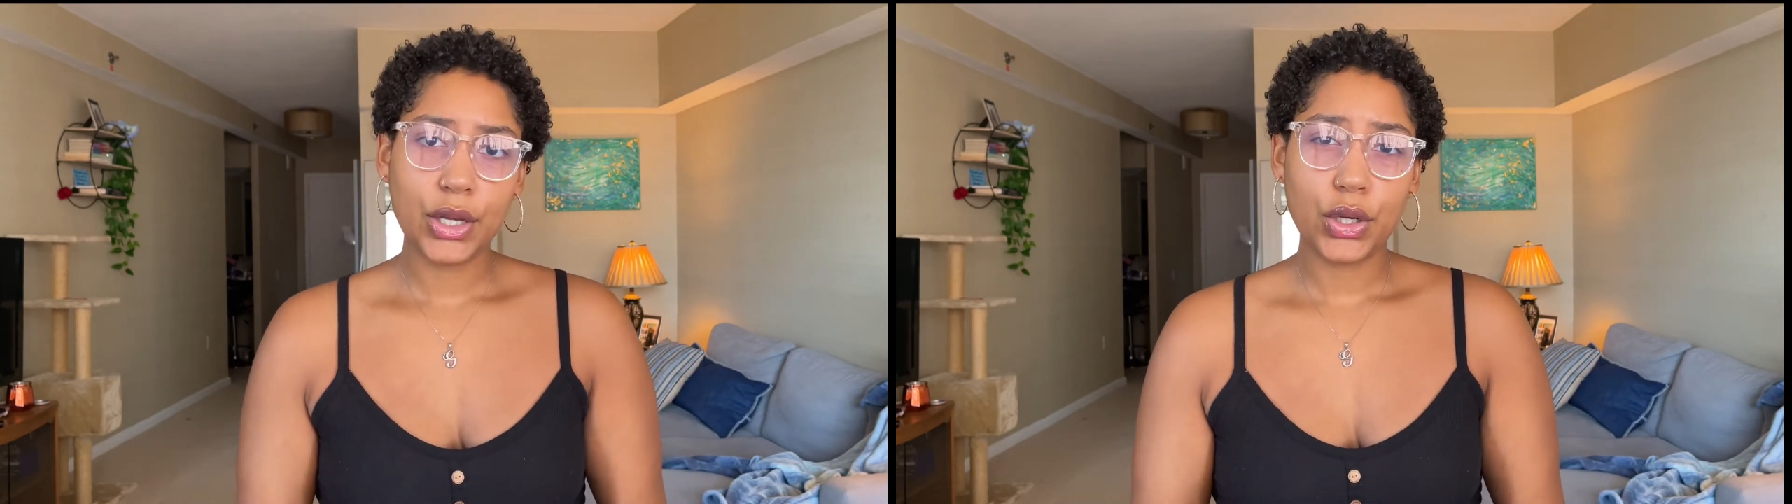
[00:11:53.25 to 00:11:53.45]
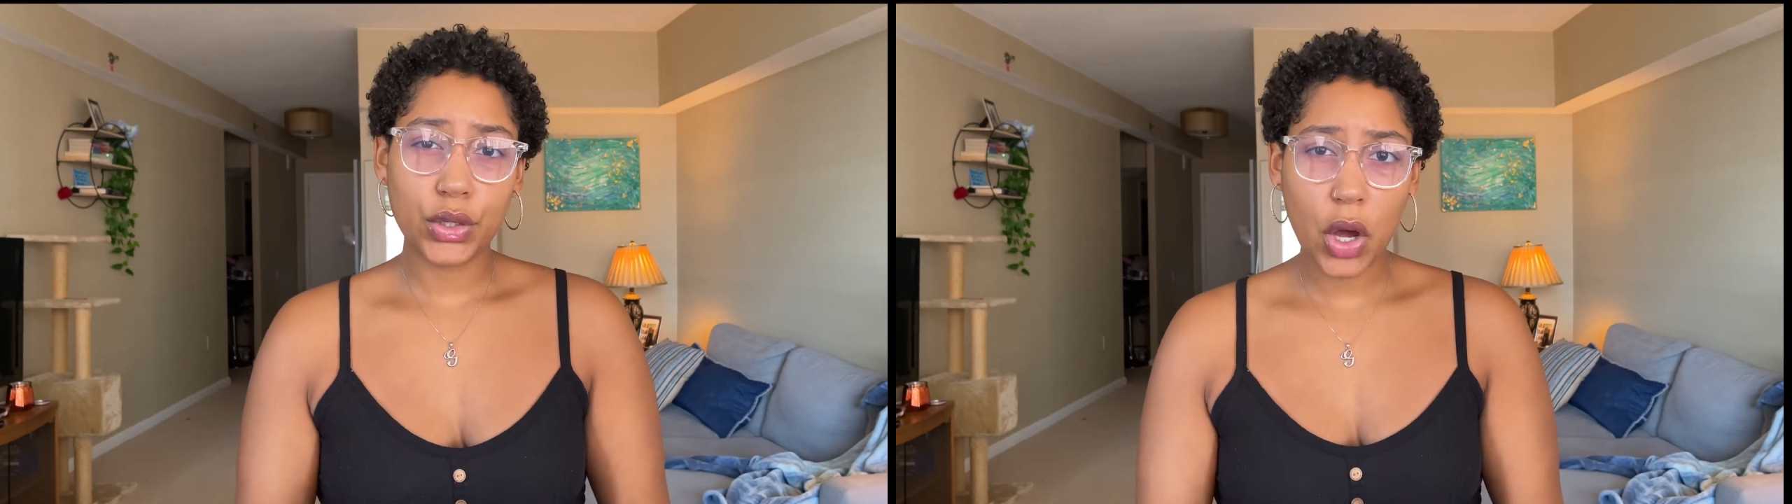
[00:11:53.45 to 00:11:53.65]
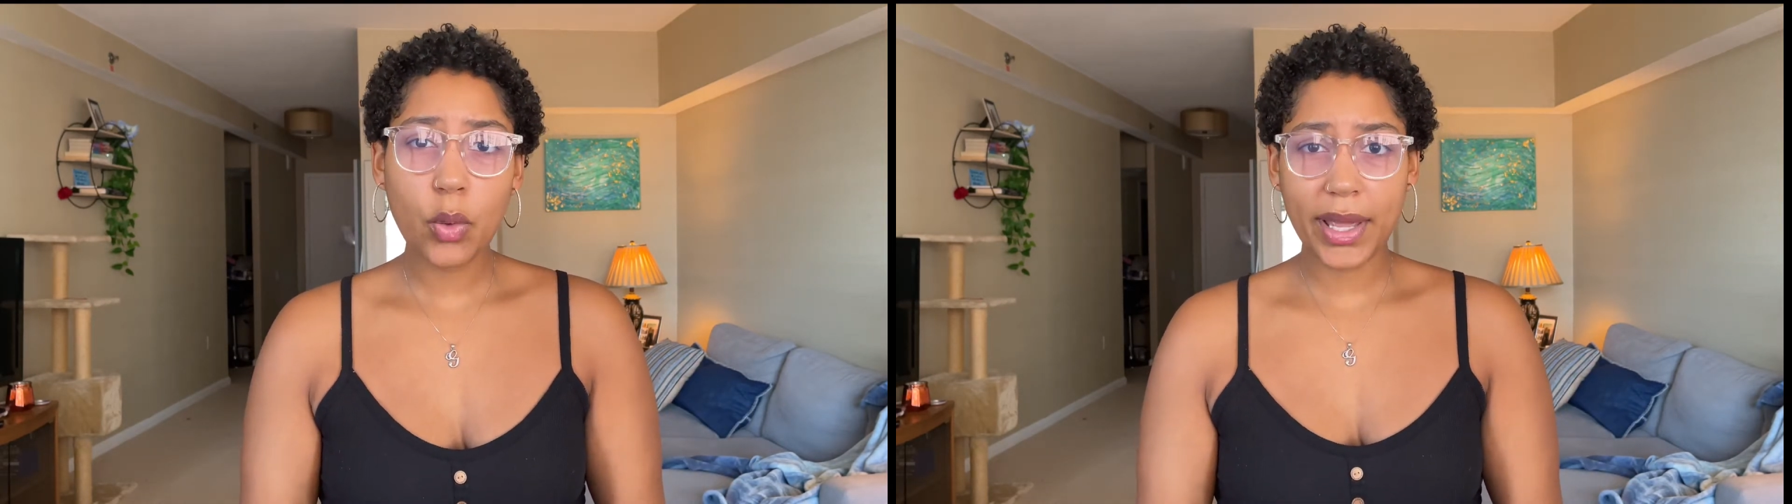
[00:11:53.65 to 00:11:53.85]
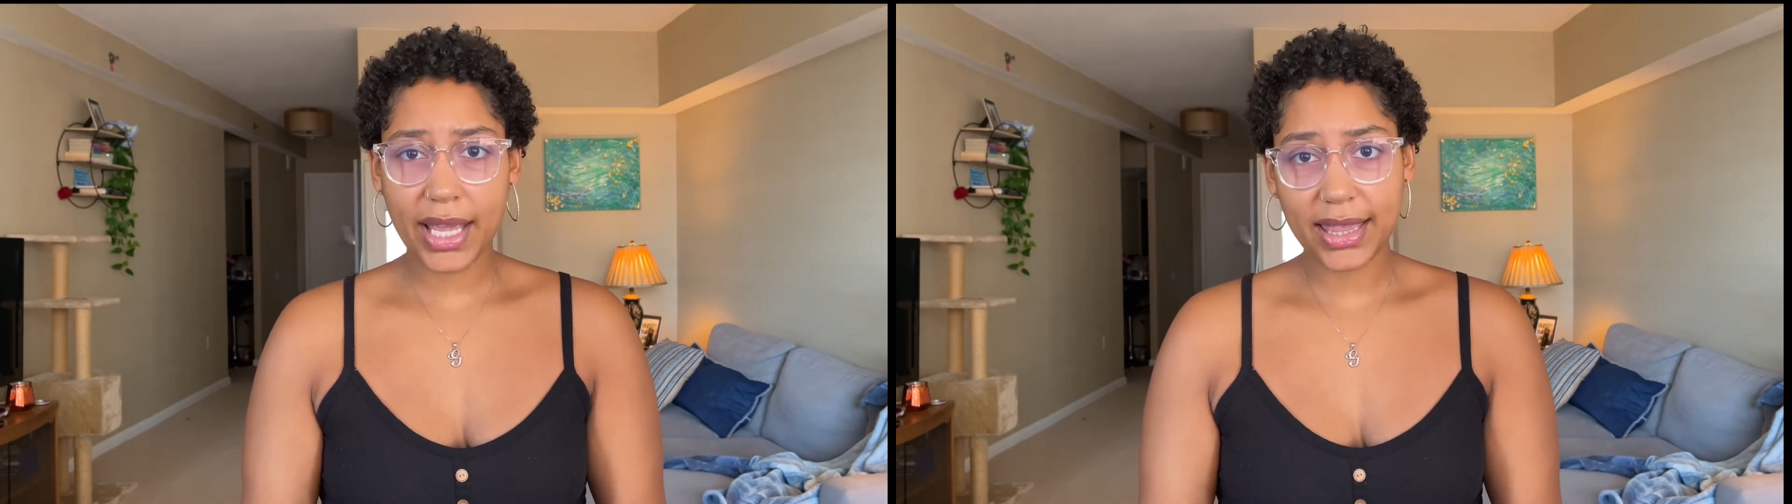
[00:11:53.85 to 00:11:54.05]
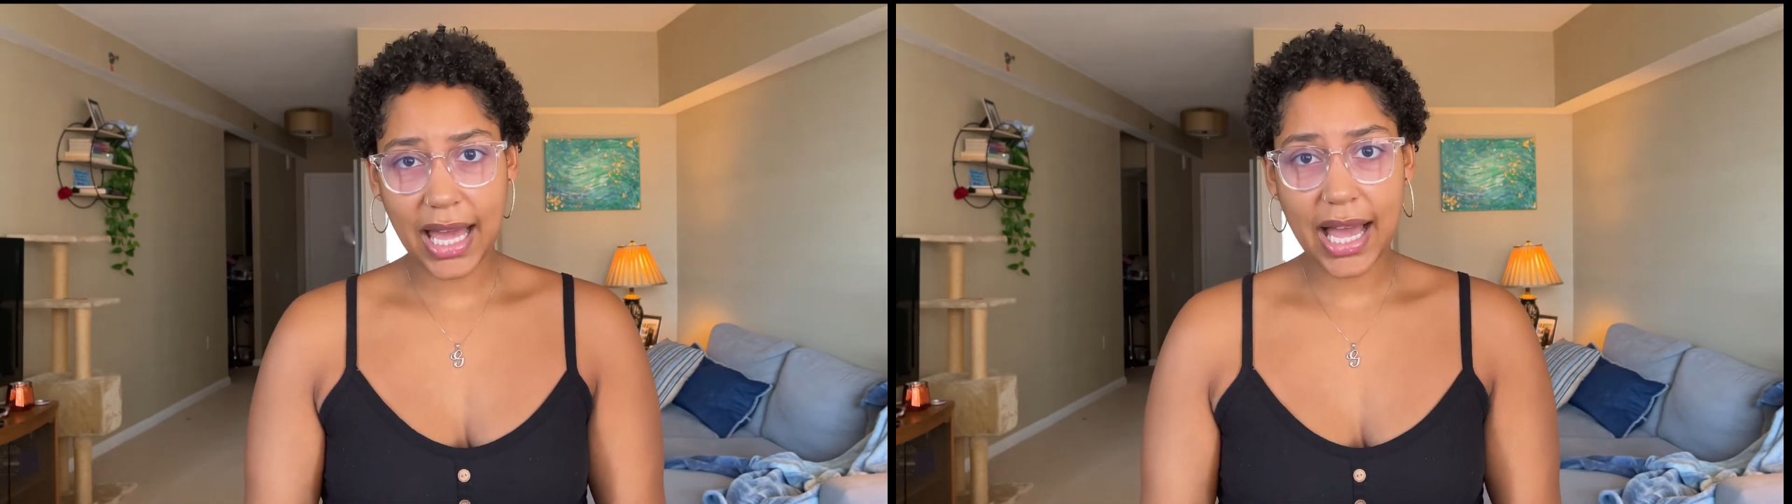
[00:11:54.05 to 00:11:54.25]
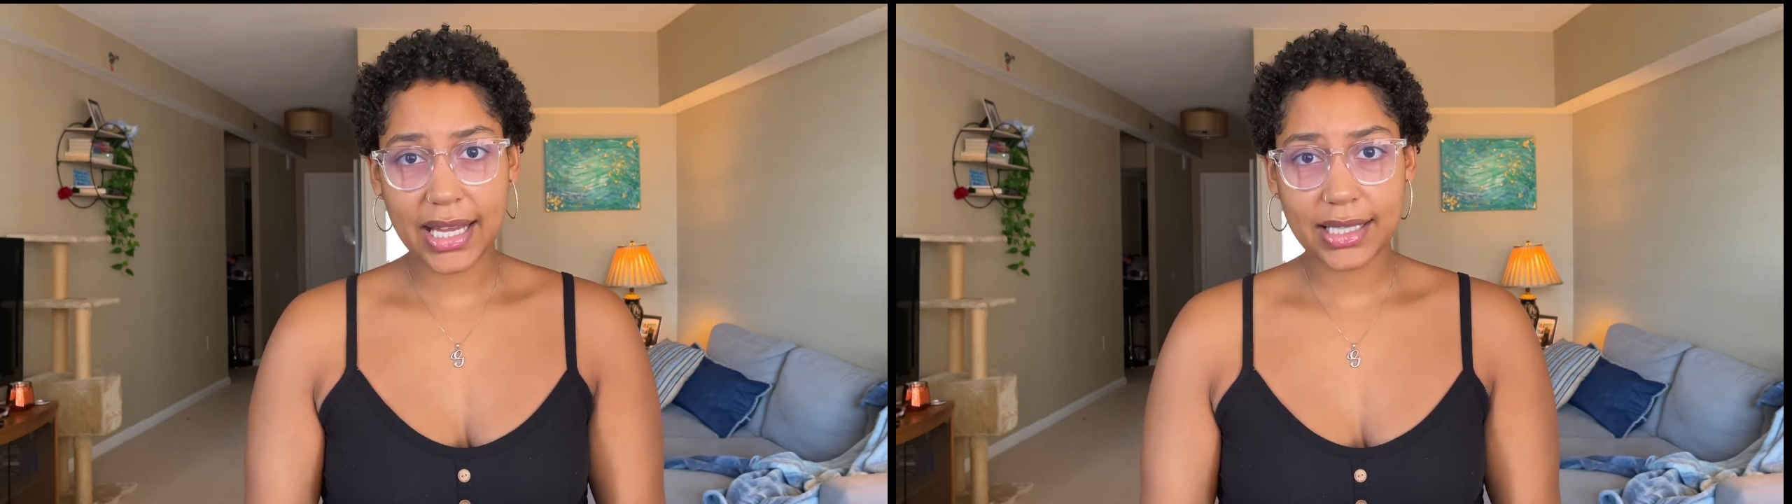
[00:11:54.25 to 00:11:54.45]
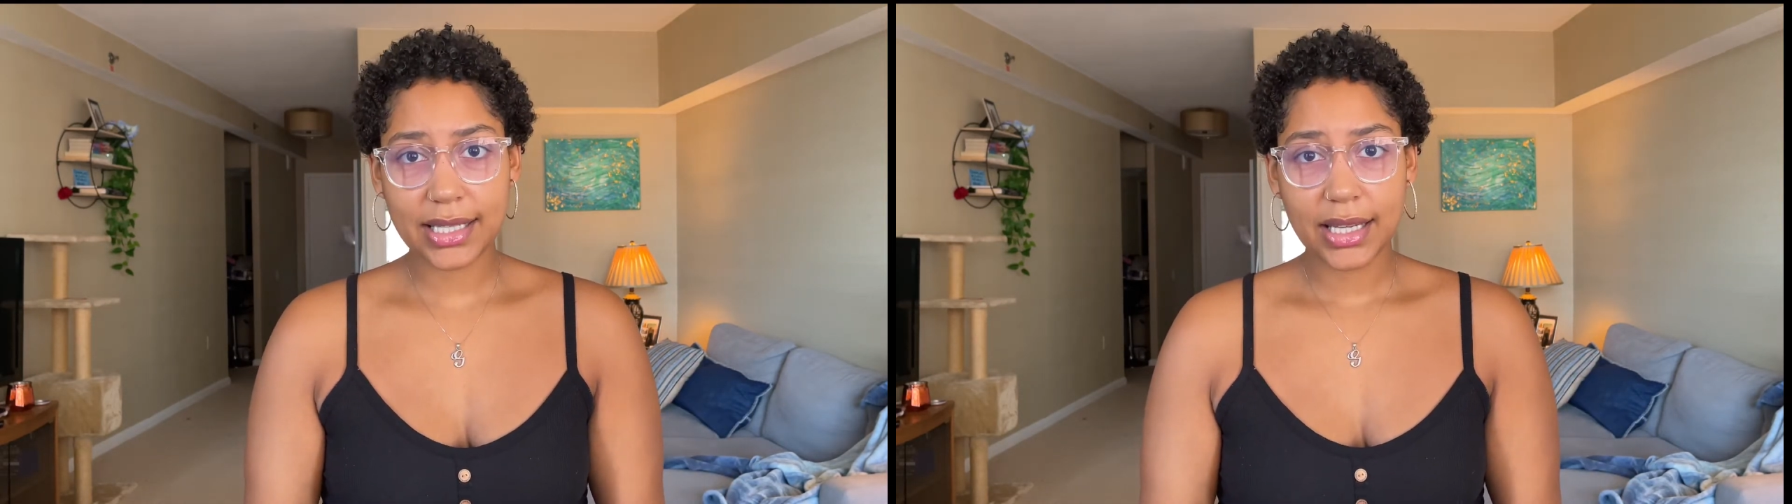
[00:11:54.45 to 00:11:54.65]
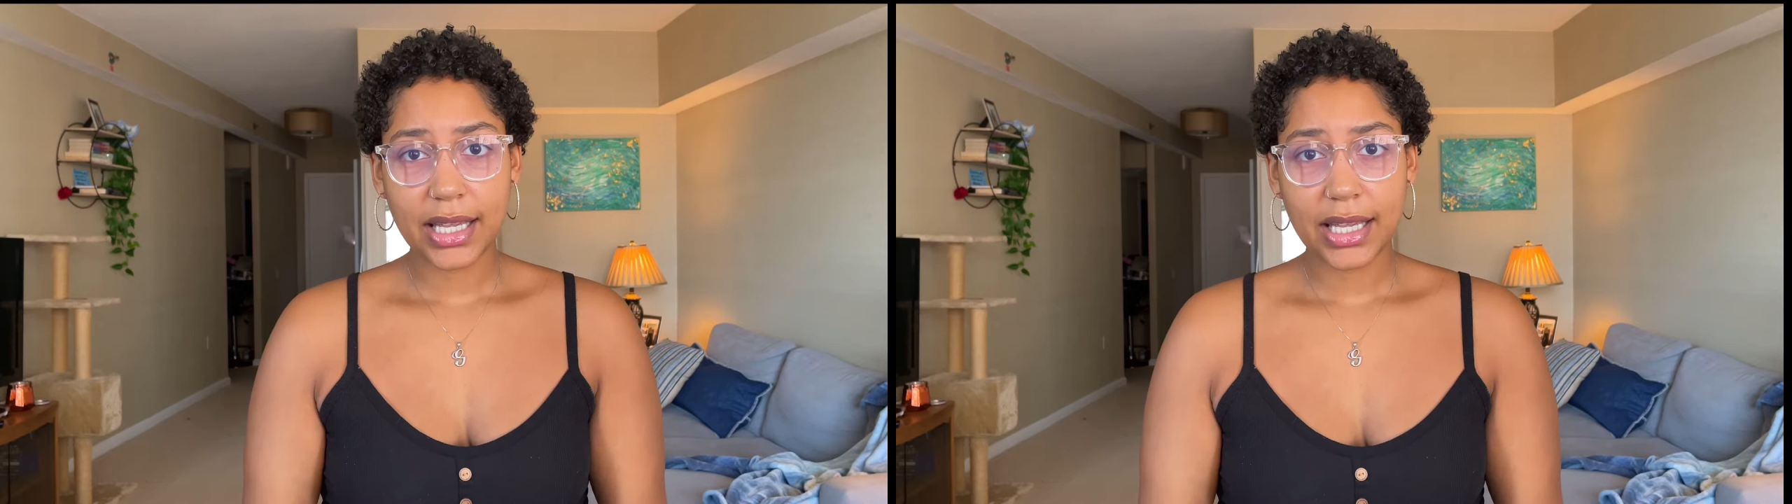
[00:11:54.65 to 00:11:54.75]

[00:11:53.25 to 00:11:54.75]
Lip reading: knowing that